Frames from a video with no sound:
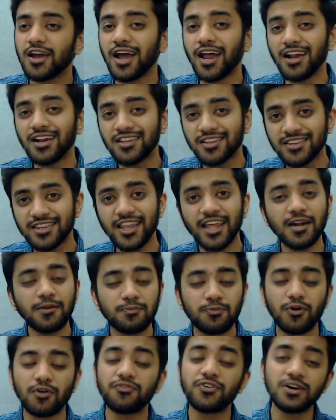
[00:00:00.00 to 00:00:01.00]
Net
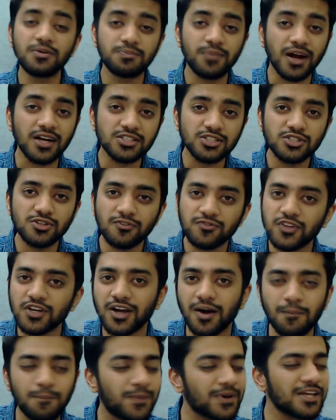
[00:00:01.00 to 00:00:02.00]
profit margin of the
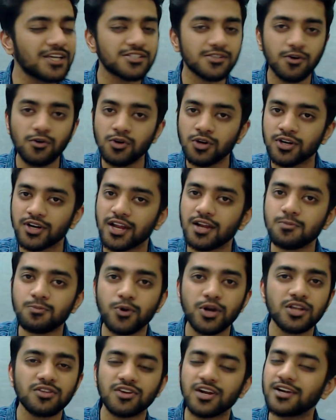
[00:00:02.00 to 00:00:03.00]
company is around
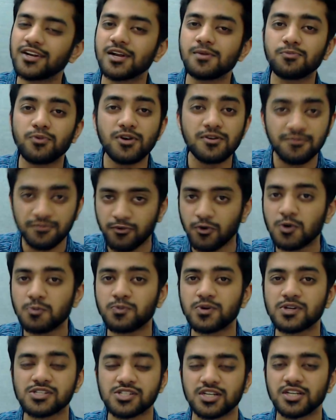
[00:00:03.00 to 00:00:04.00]

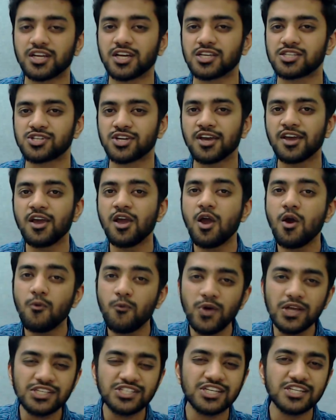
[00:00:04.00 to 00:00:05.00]
10.3-10.4%,
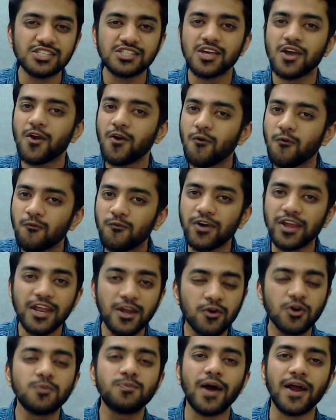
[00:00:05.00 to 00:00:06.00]
which is very
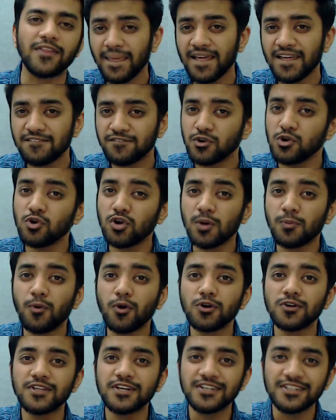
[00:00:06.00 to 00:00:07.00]
good, by the way. If you look
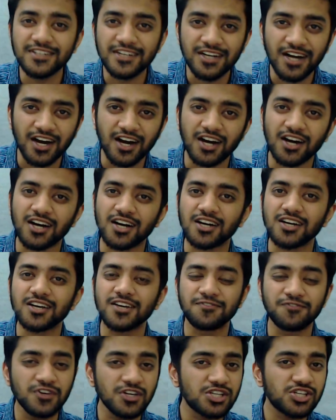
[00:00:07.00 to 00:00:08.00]
about the
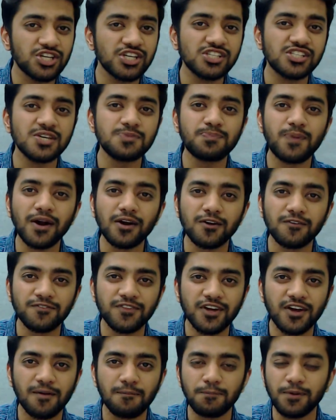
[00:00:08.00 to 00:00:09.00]
efficiency part of the
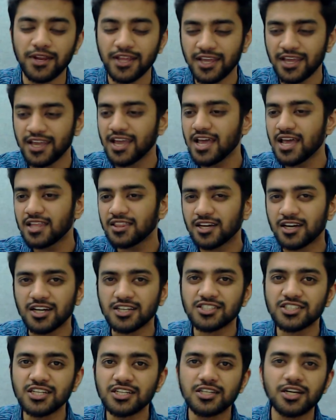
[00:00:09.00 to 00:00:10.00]
company,
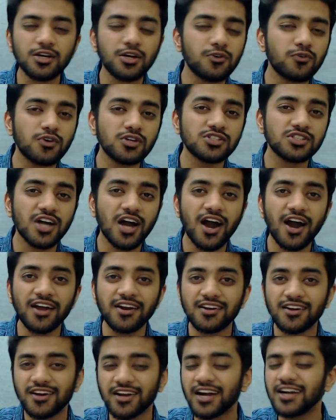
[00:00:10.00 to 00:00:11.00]
asset turnovers are
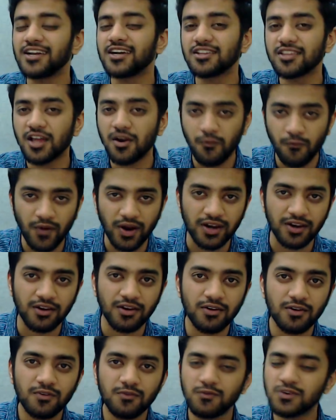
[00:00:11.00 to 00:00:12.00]
greater than 1,
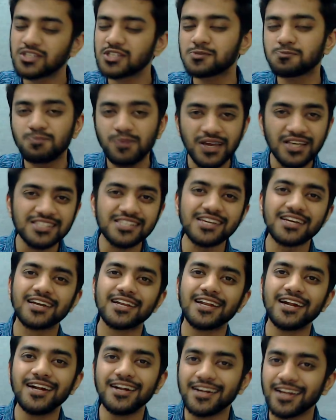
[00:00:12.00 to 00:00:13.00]
which is
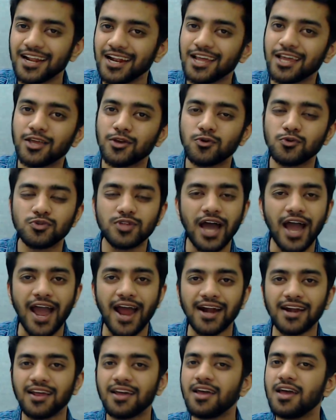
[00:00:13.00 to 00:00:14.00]
basically telling you
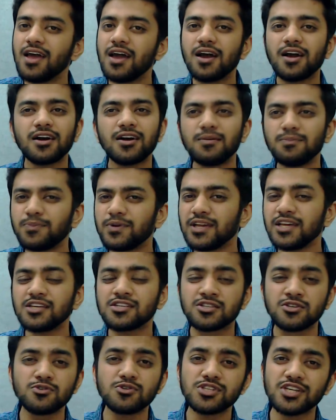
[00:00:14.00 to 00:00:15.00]
that company is
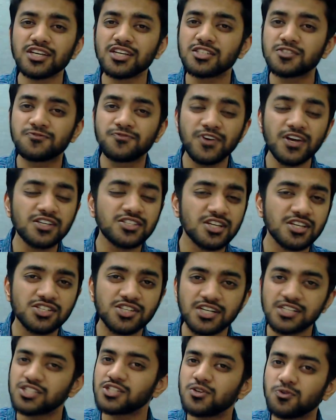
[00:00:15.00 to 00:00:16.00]
using its fixed
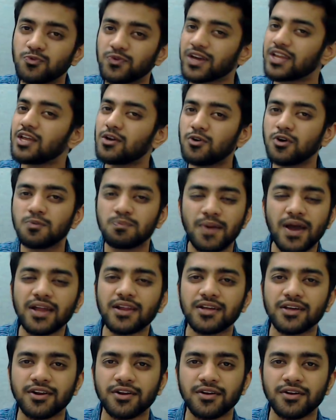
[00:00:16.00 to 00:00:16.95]
assets in a very good manner.